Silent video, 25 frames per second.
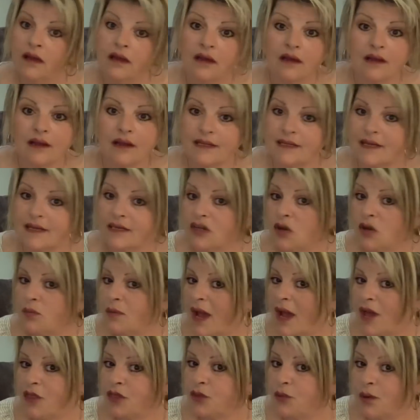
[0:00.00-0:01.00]
Because I told him I
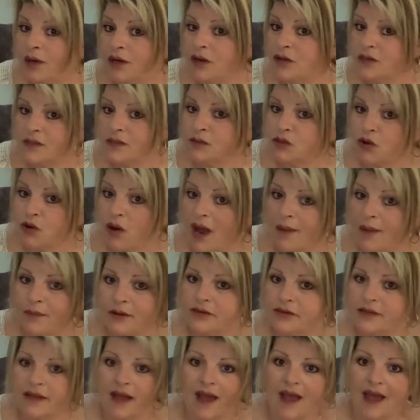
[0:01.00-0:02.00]
got 3 new
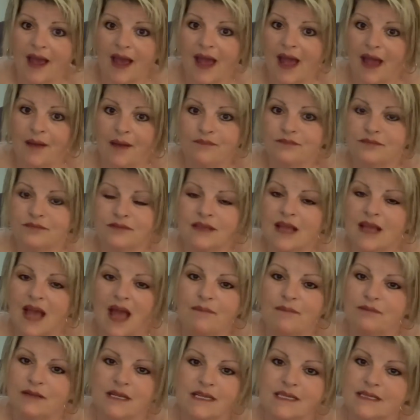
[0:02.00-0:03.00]
subscribers.
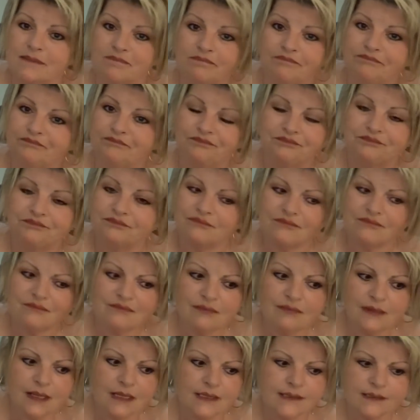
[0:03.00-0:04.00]
I'm just.
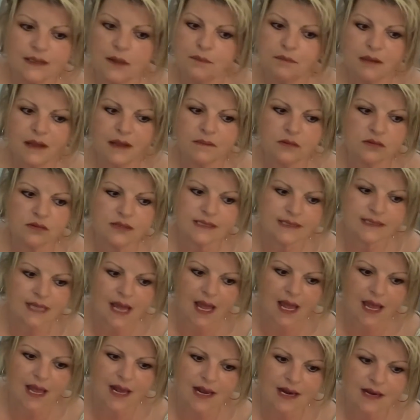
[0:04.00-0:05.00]
Some people
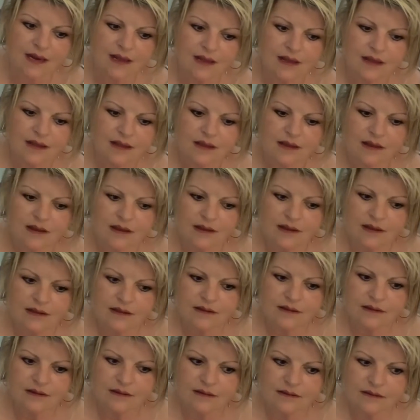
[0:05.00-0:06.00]
say
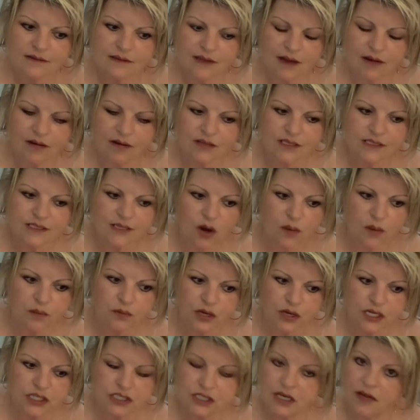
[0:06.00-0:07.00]
they're so
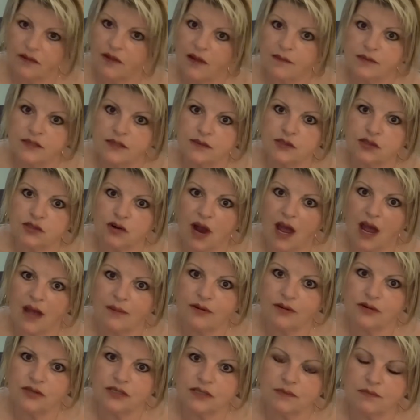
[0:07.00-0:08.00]
appreciative of
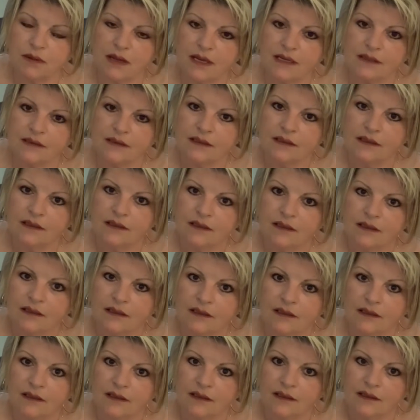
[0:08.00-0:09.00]
subscribers, but
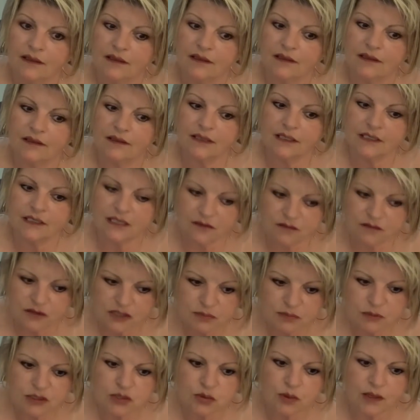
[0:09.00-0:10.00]
the difference
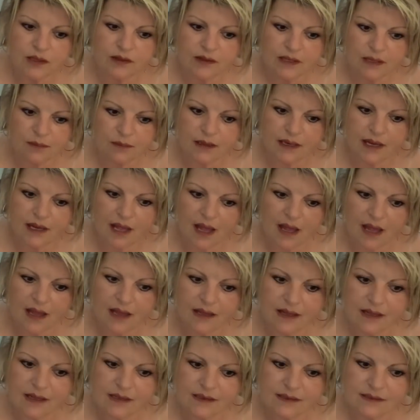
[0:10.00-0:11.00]
between them and I
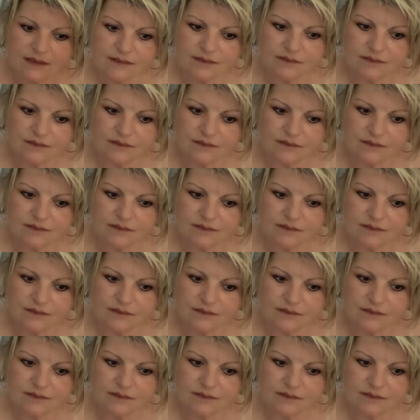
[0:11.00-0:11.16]
is